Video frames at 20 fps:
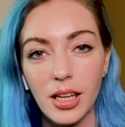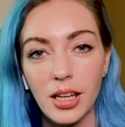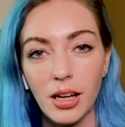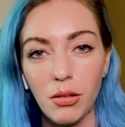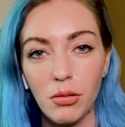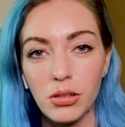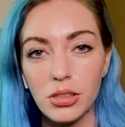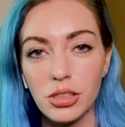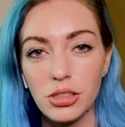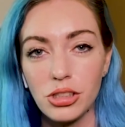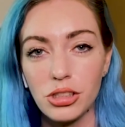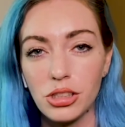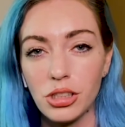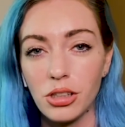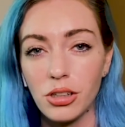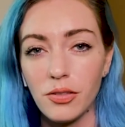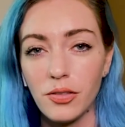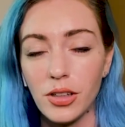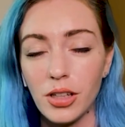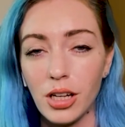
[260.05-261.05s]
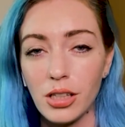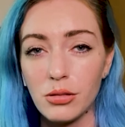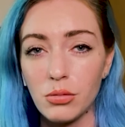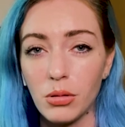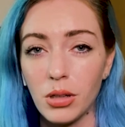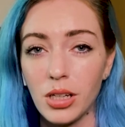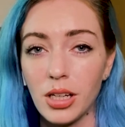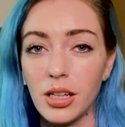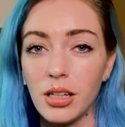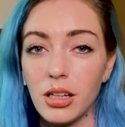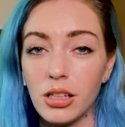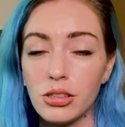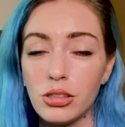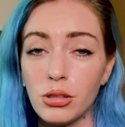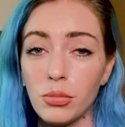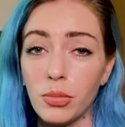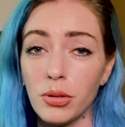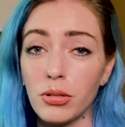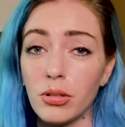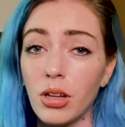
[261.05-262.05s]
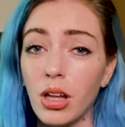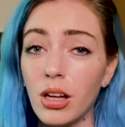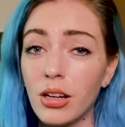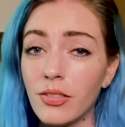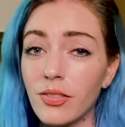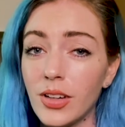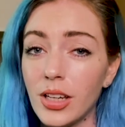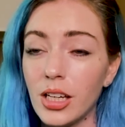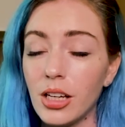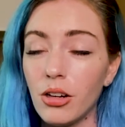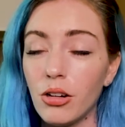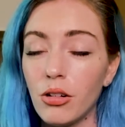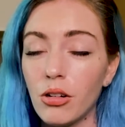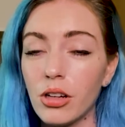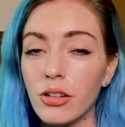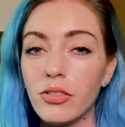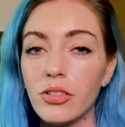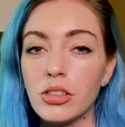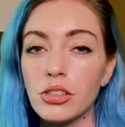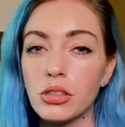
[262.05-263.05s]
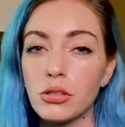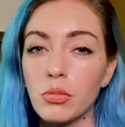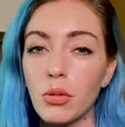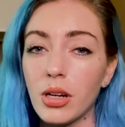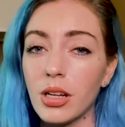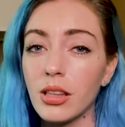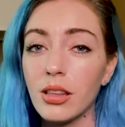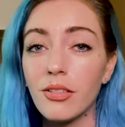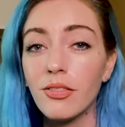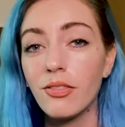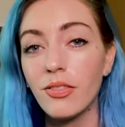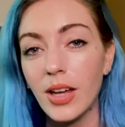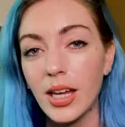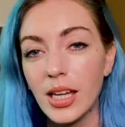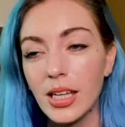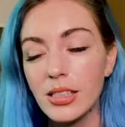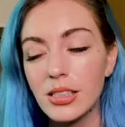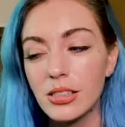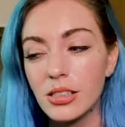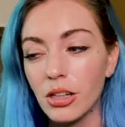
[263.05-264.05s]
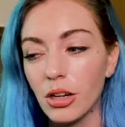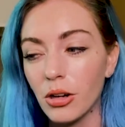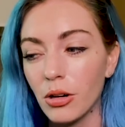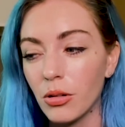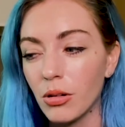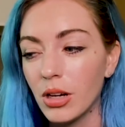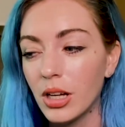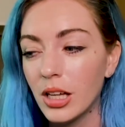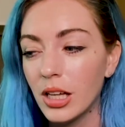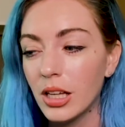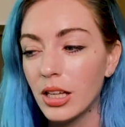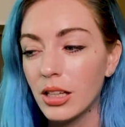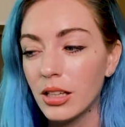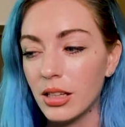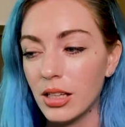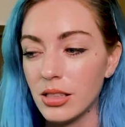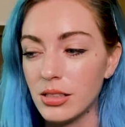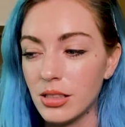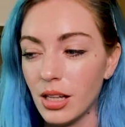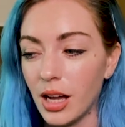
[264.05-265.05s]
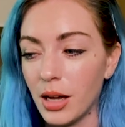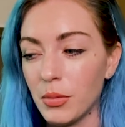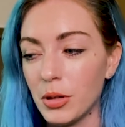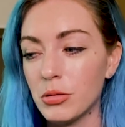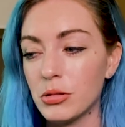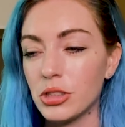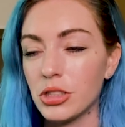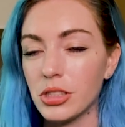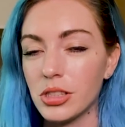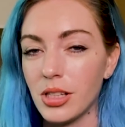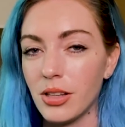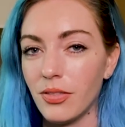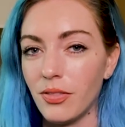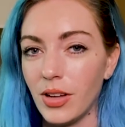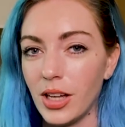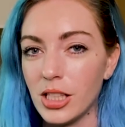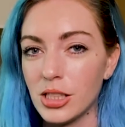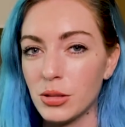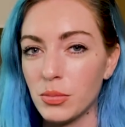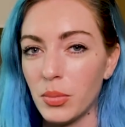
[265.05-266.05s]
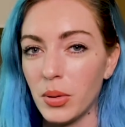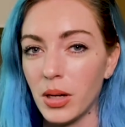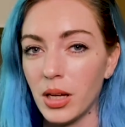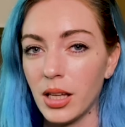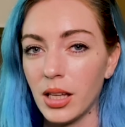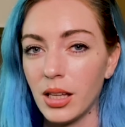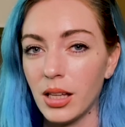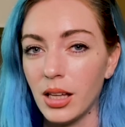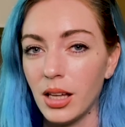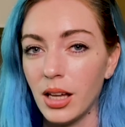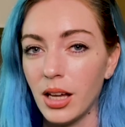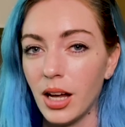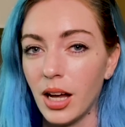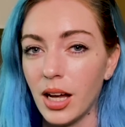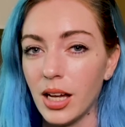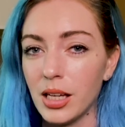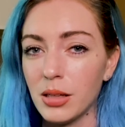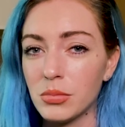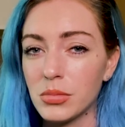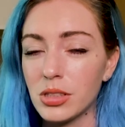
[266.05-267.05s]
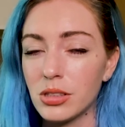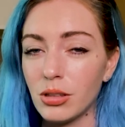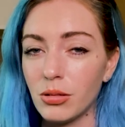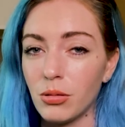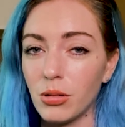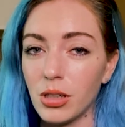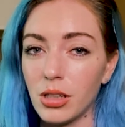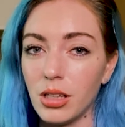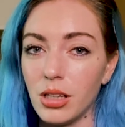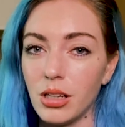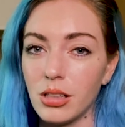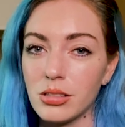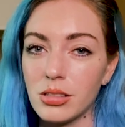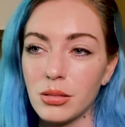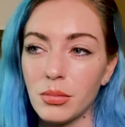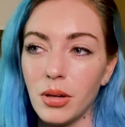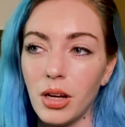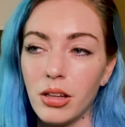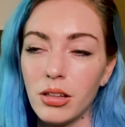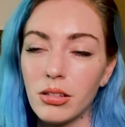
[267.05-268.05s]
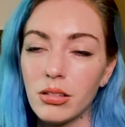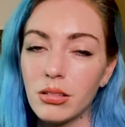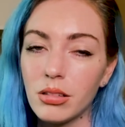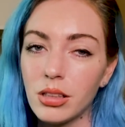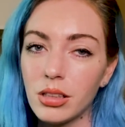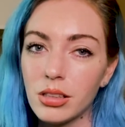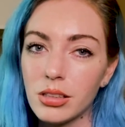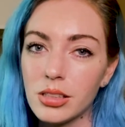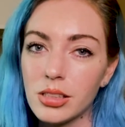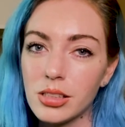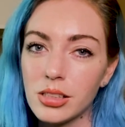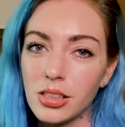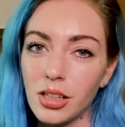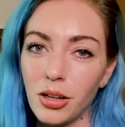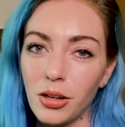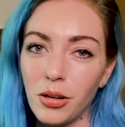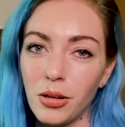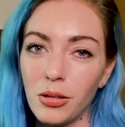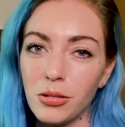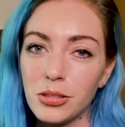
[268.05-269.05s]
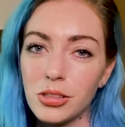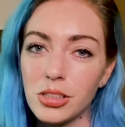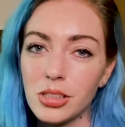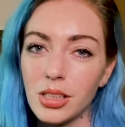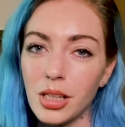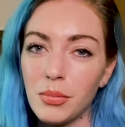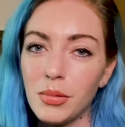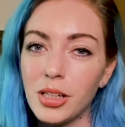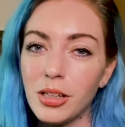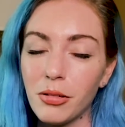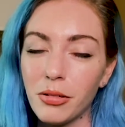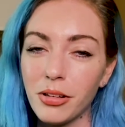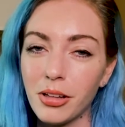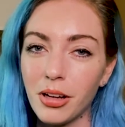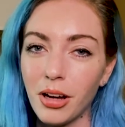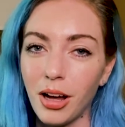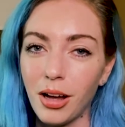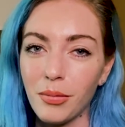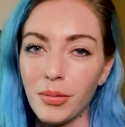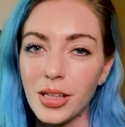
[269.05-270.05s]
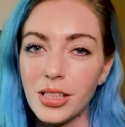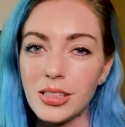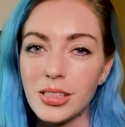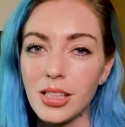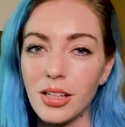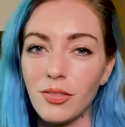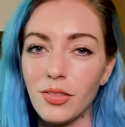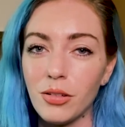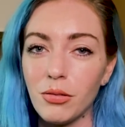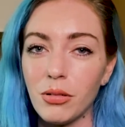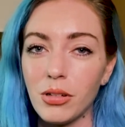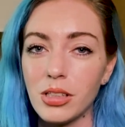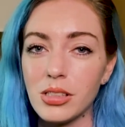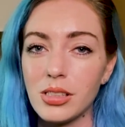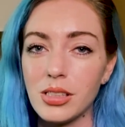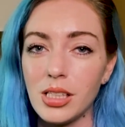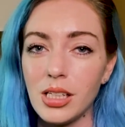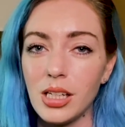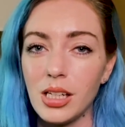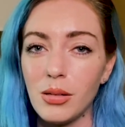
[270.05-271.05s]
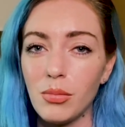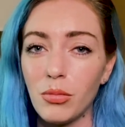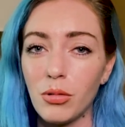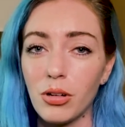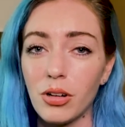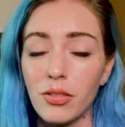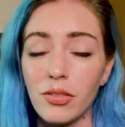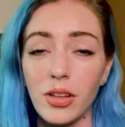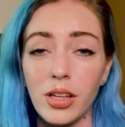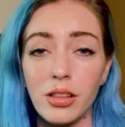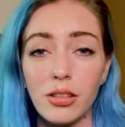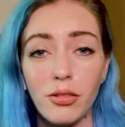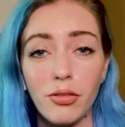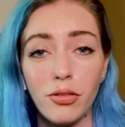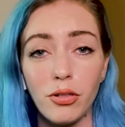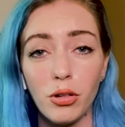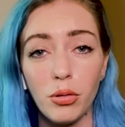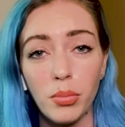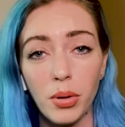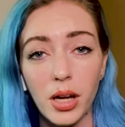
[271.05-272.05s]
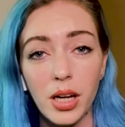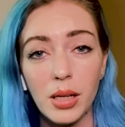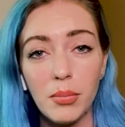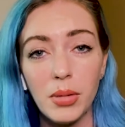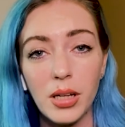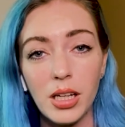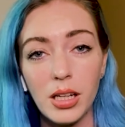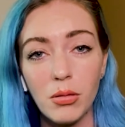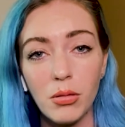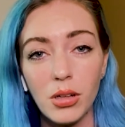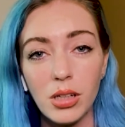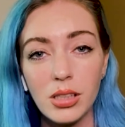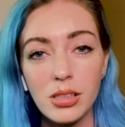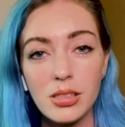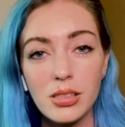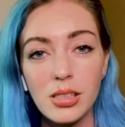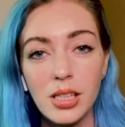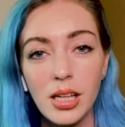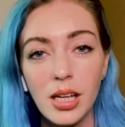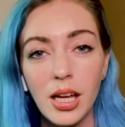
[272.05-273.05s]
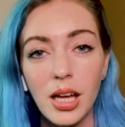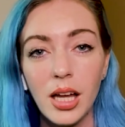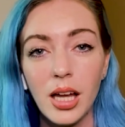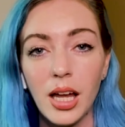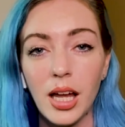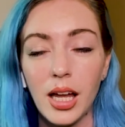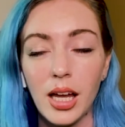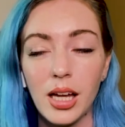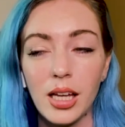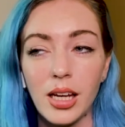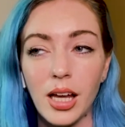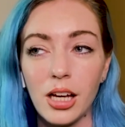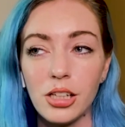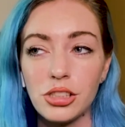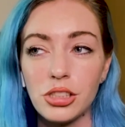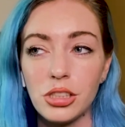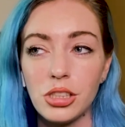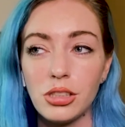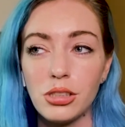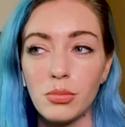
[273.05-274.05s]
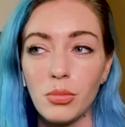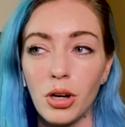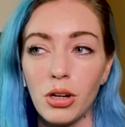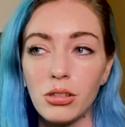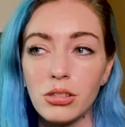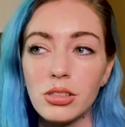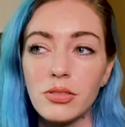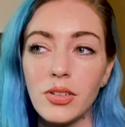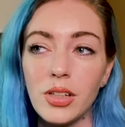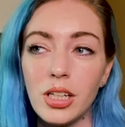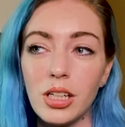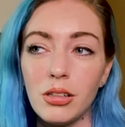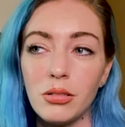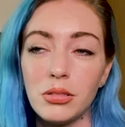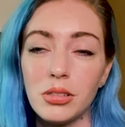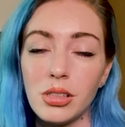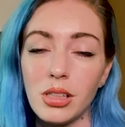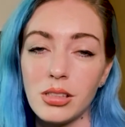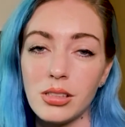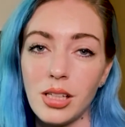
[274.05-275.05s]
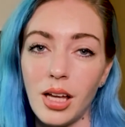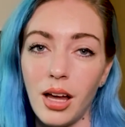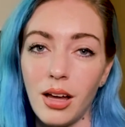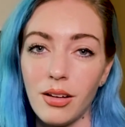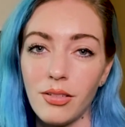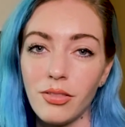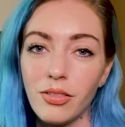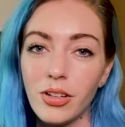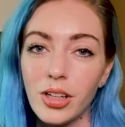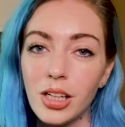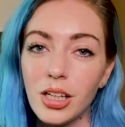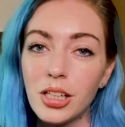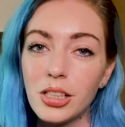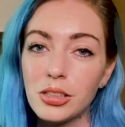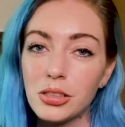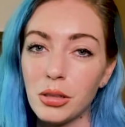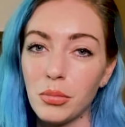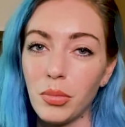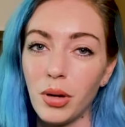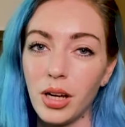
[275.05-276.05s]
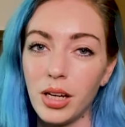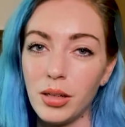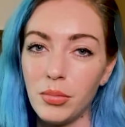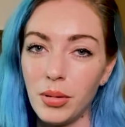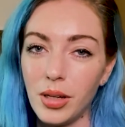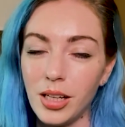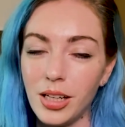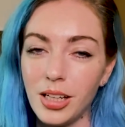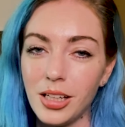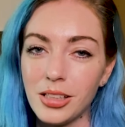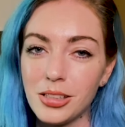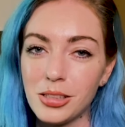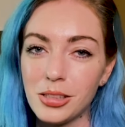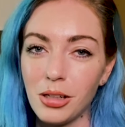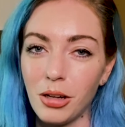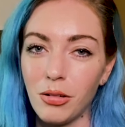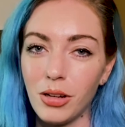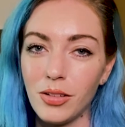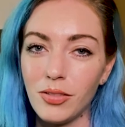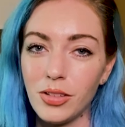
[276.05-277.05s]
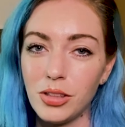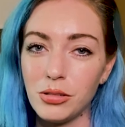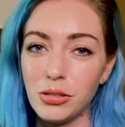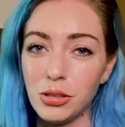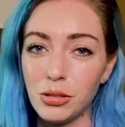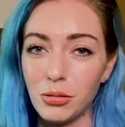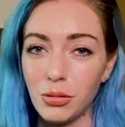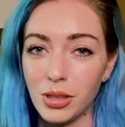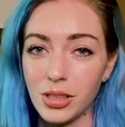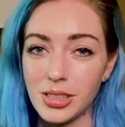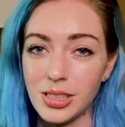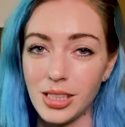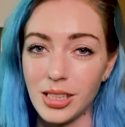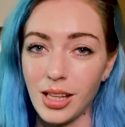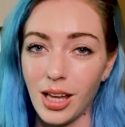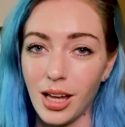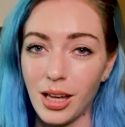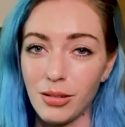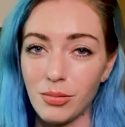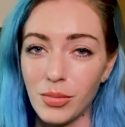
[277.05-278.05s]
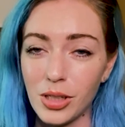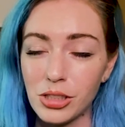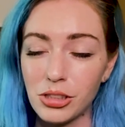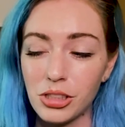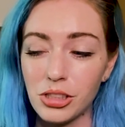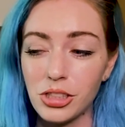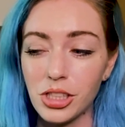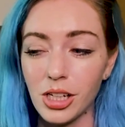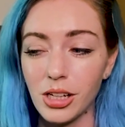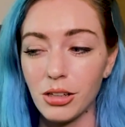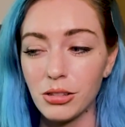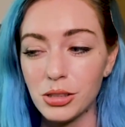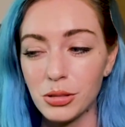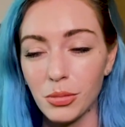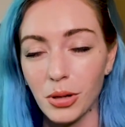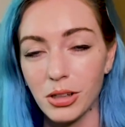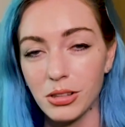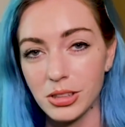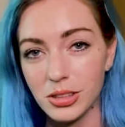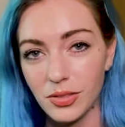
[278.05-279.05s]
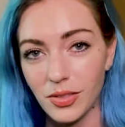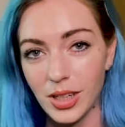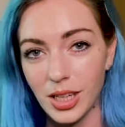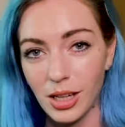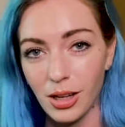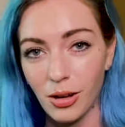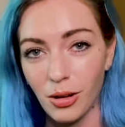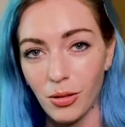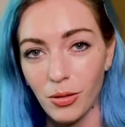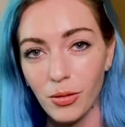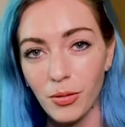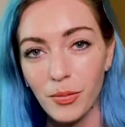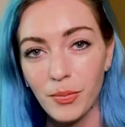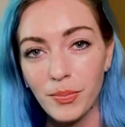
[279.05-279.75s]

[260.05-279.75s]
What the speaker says: I wasn't sure if you guys wanted a super long video or if you just wanted the face, so this time it was just the face, but I am still working on some other looks, so just let me know in the comments if you want to see more of like the full body painting ones. And actually tomorrow's video does have some body painting, so if you do want to see that, make sure you check out tomorrow's video.